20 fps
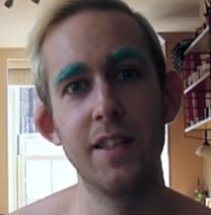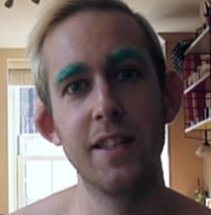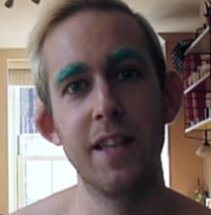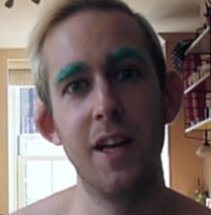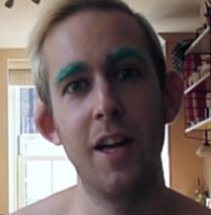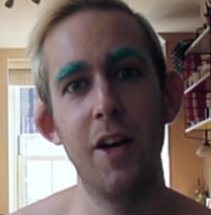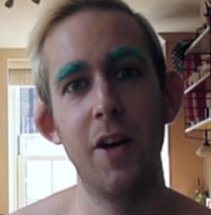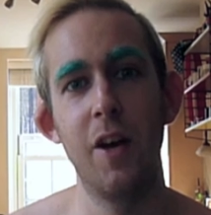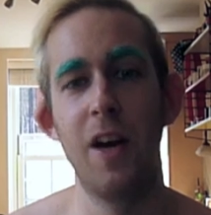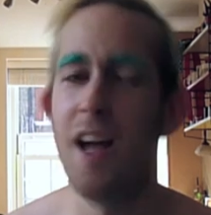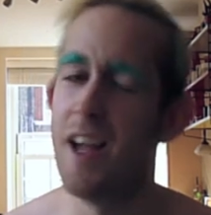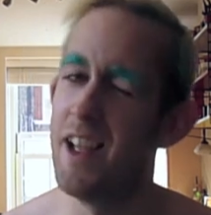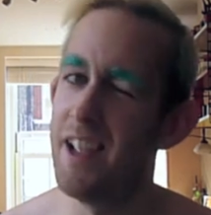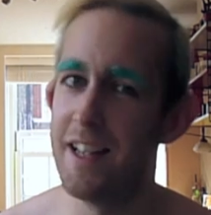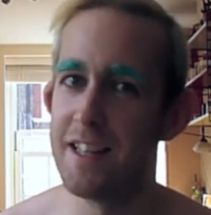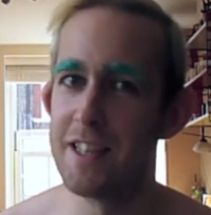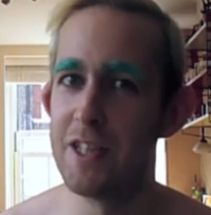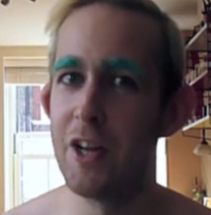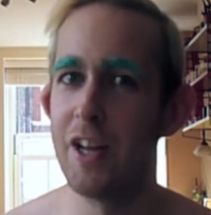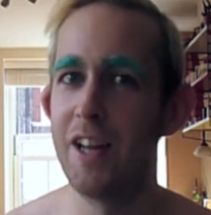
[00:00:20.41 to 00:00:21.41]
So
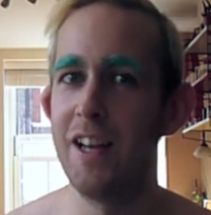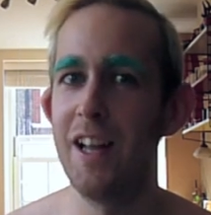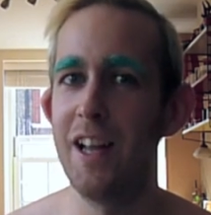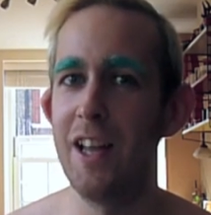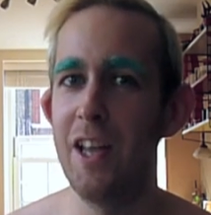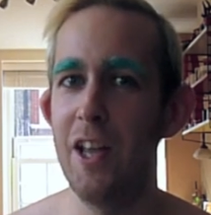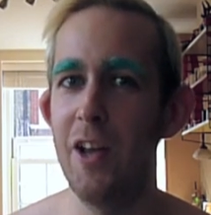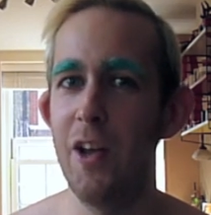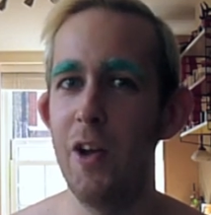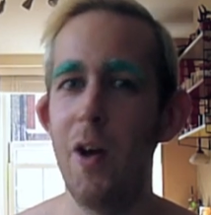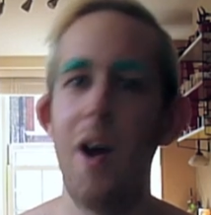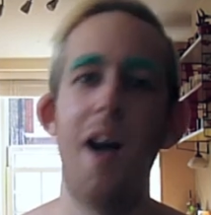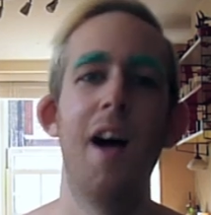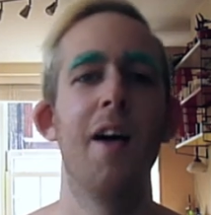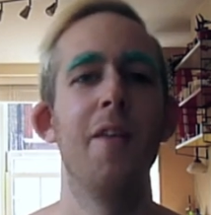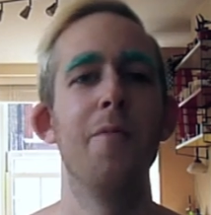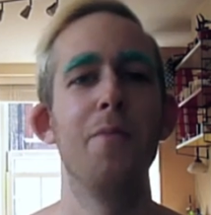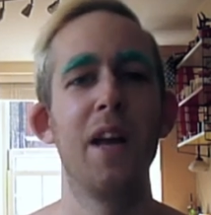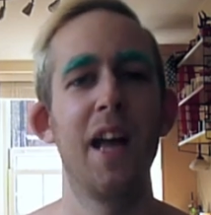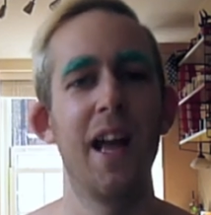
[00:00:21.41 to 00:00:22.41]
here's looking at you,
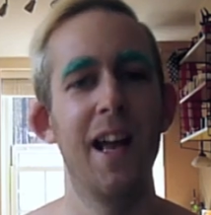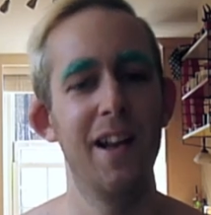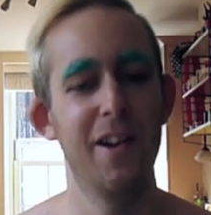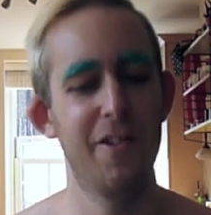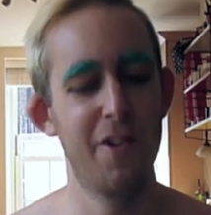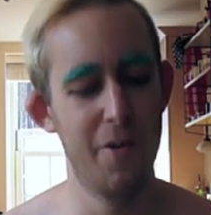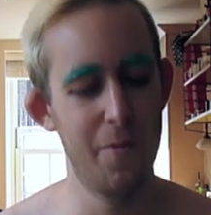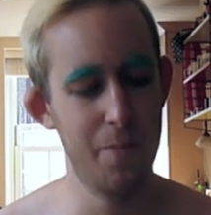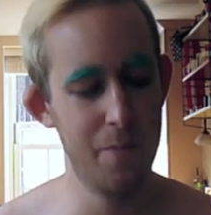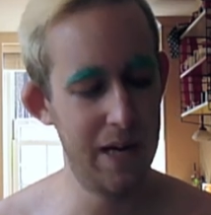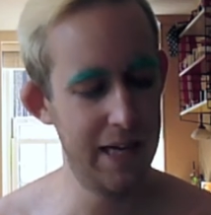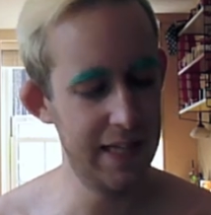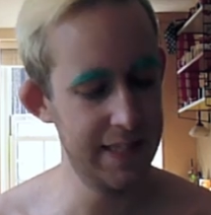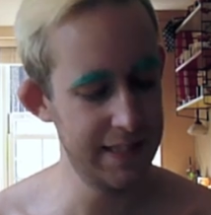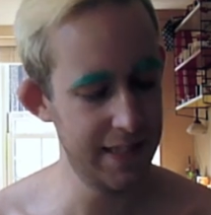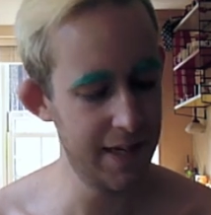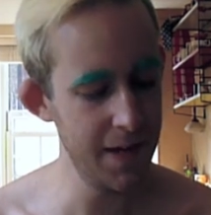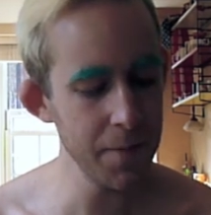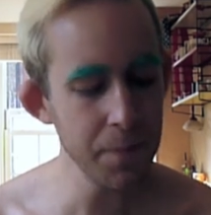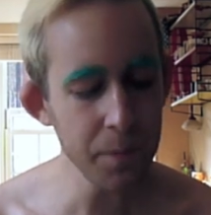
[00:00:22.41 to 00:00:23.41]
Michaella and
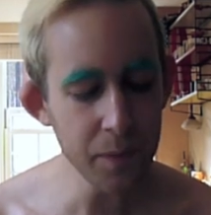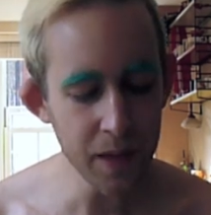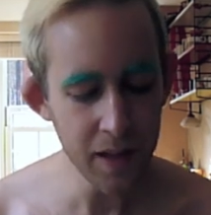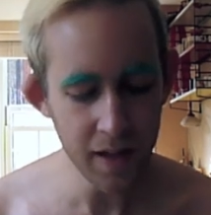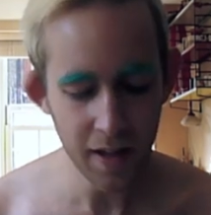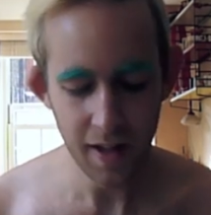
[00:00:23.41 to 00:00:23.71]
Melissa.